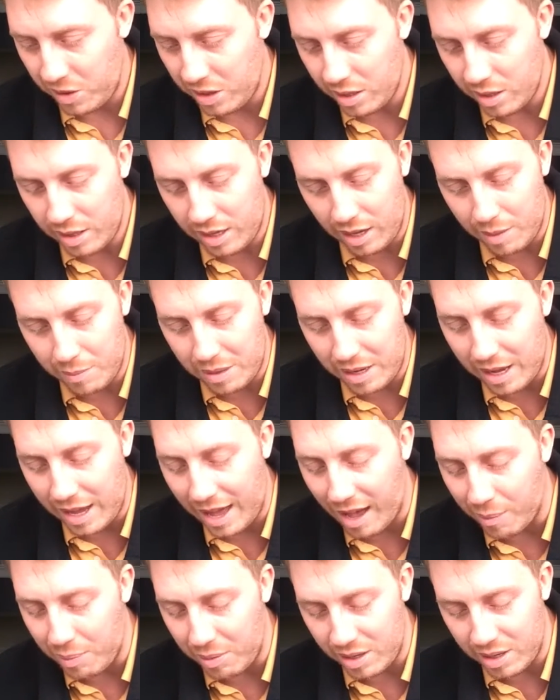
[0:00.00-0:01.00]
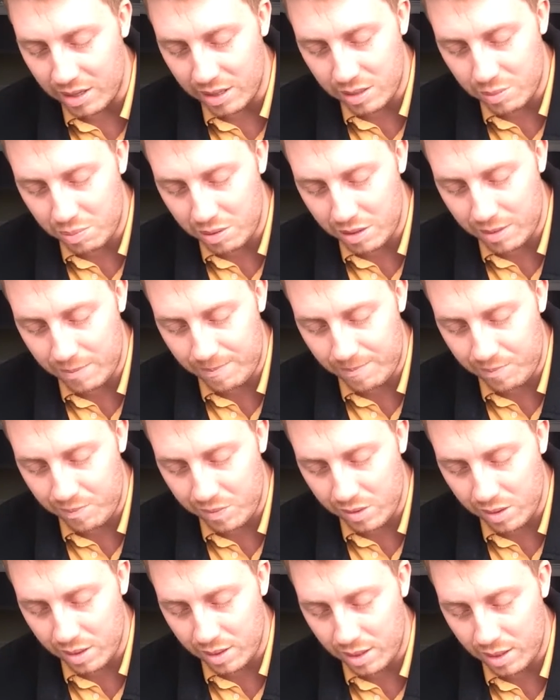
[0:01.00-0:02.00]
I can't buy you happiness, but
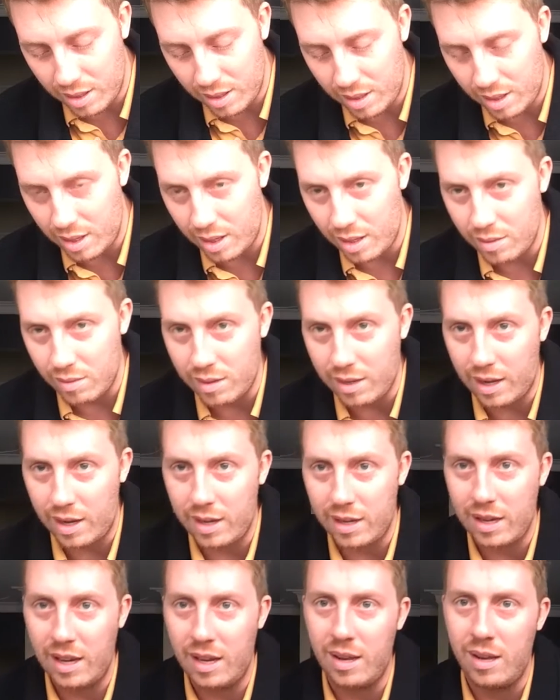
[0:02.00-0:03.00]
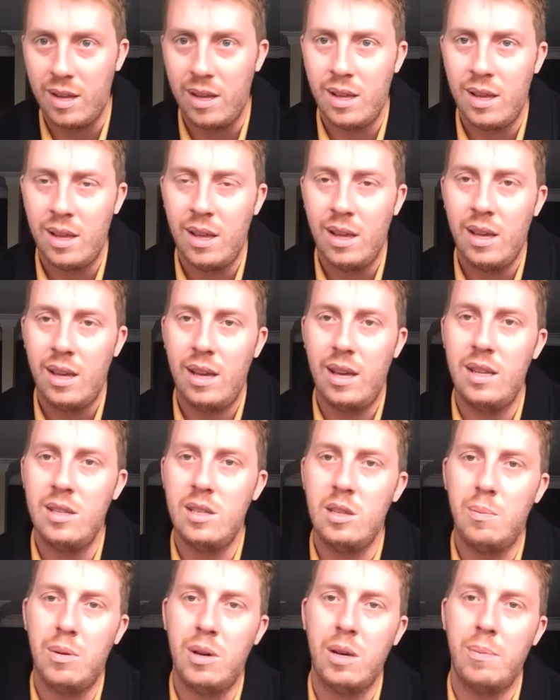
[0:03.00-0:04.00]
kind of can. He ends
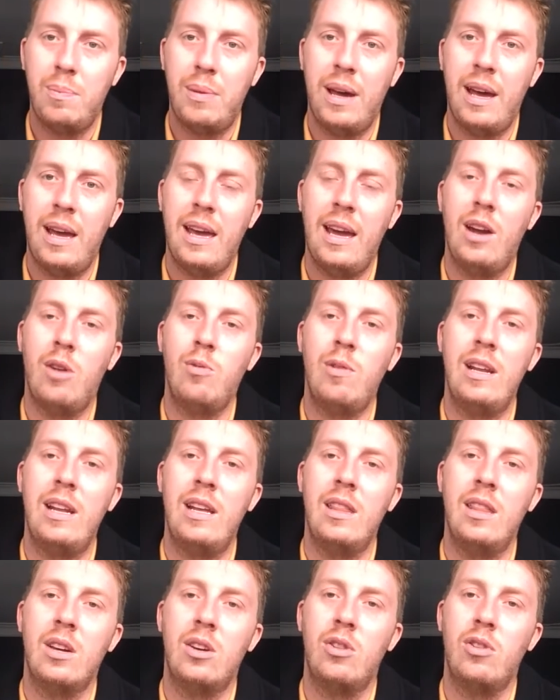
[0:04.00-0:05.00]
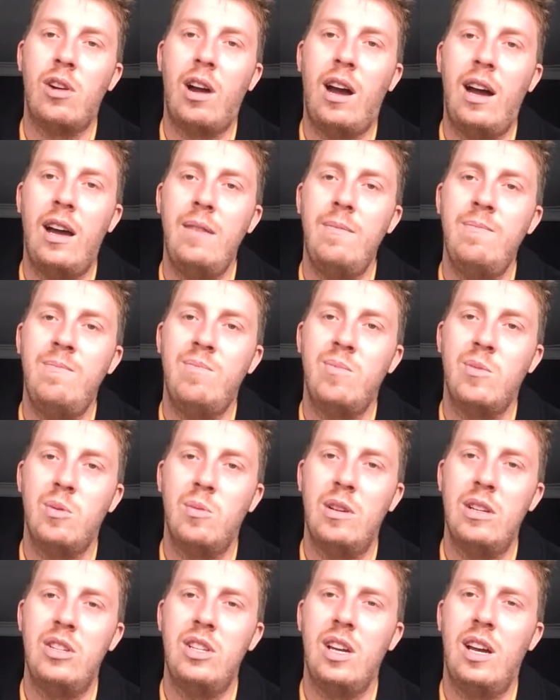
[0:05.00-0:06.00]
the book by reading the Quran,
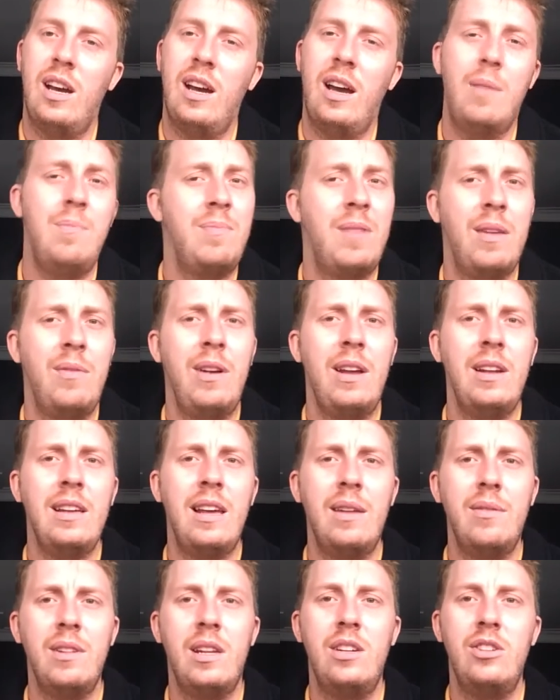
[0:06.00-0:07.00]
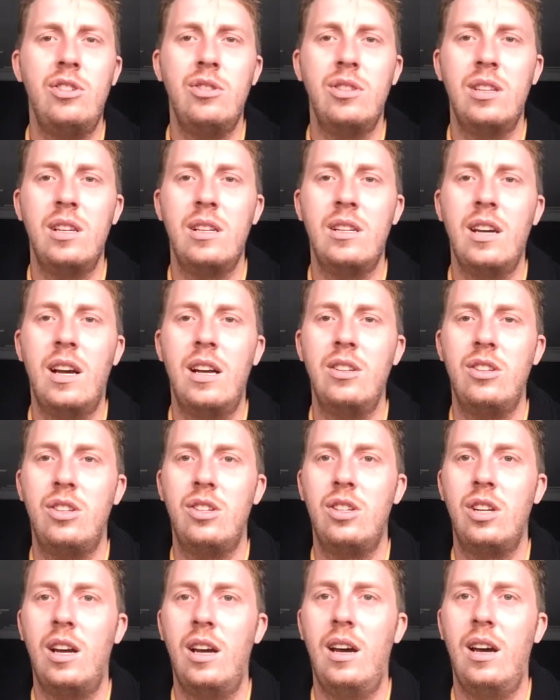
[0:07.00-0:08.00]
which I found kind of an interesting
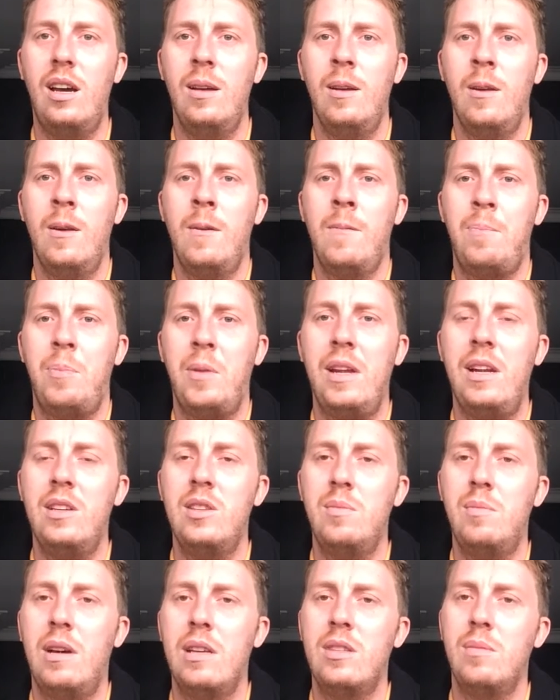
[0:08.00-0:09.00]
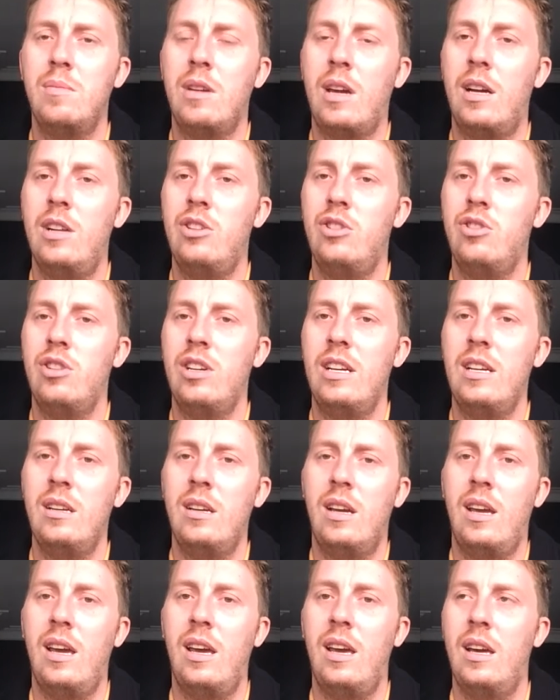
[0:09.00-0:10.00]
touch. It is a Muslim country,
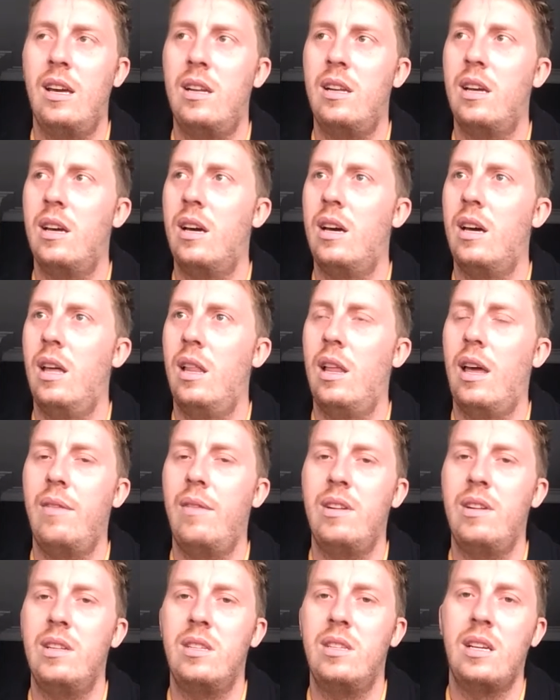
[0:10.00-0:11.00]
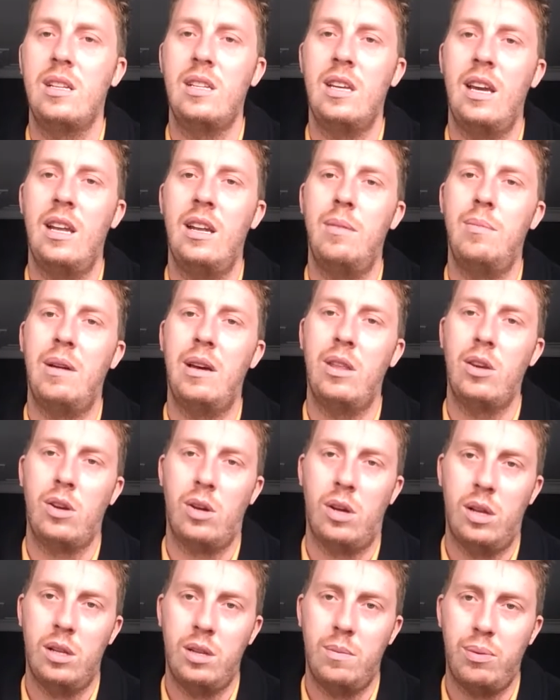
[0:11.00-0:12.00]
and a lot of it's dictated by the
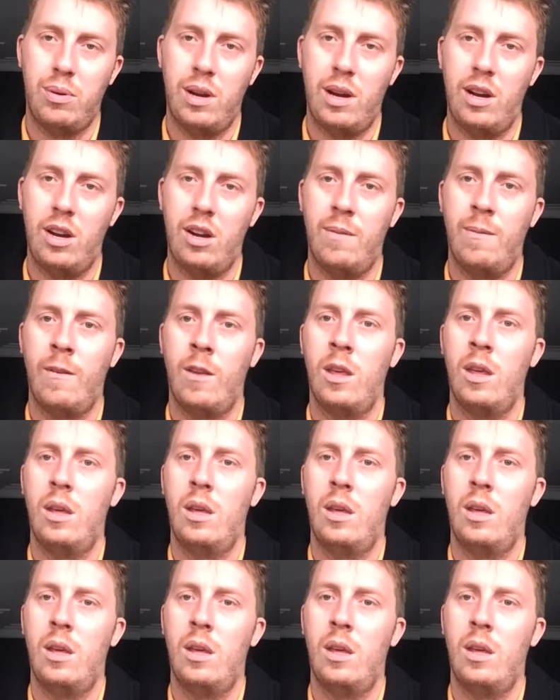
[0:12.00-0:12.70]
call to prayer,